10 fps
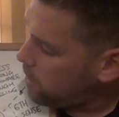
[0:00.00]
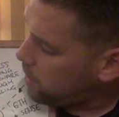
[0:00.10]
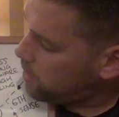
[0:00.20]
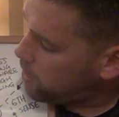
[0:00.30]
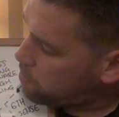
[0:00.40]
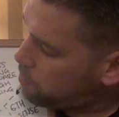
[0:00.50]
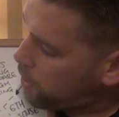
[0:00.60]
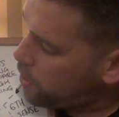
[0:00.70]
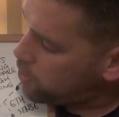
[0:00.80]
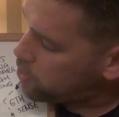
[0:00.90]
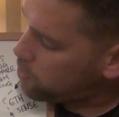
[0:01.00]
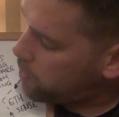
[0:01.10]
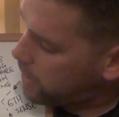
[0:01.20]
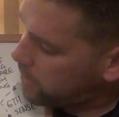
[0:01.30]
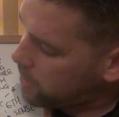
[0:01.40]
In this
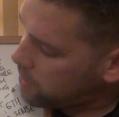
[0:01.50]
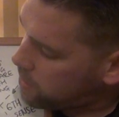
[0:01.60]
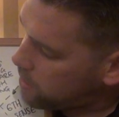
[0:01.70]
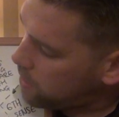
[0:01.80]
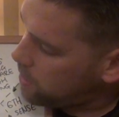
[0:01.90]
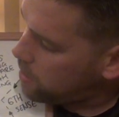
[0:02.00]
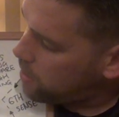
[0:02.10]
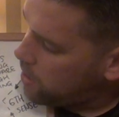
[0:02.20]
personal identity,